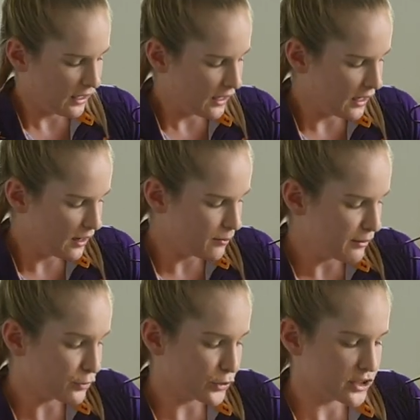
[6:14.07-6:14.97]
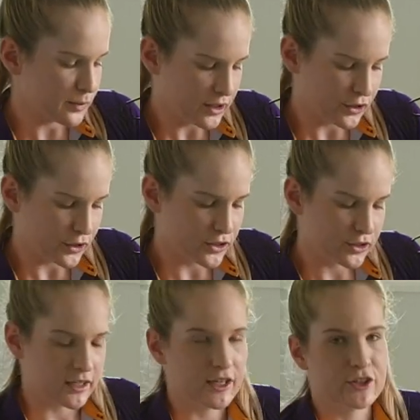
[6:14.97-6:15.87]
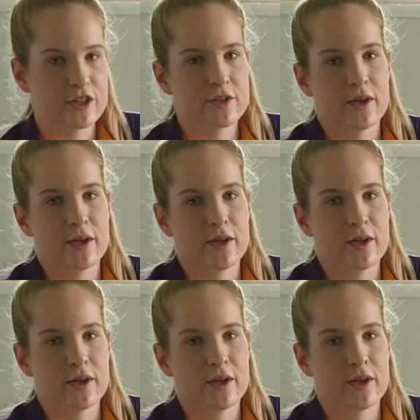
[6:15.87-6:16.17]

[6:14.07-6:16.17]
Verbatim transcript: Um, unfortunately, one of the girls got injured,